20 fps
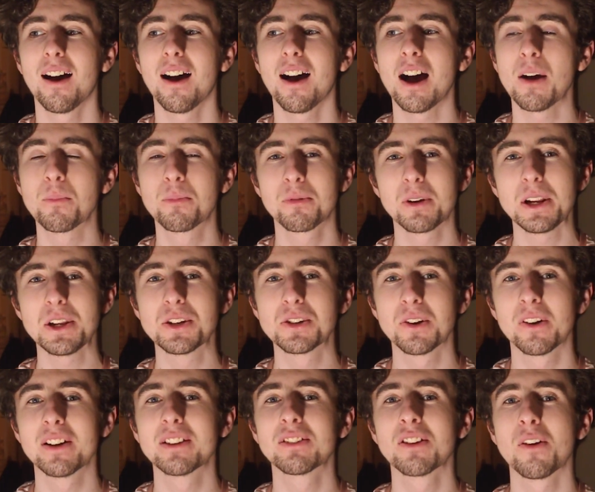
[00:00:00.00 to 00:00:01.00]
I'm pretty
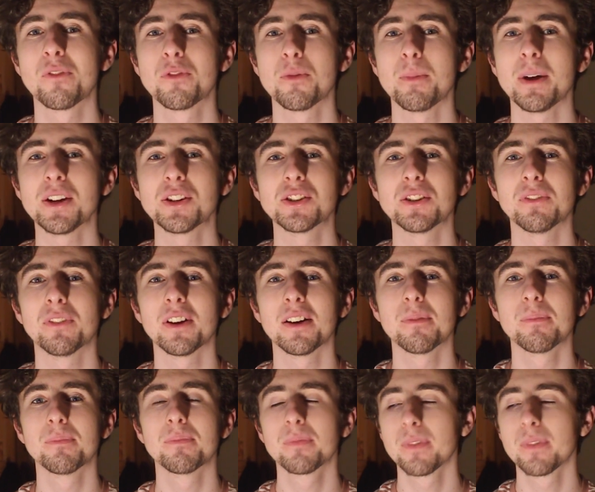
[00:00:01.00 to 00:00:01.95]
sure it's confirmation of it.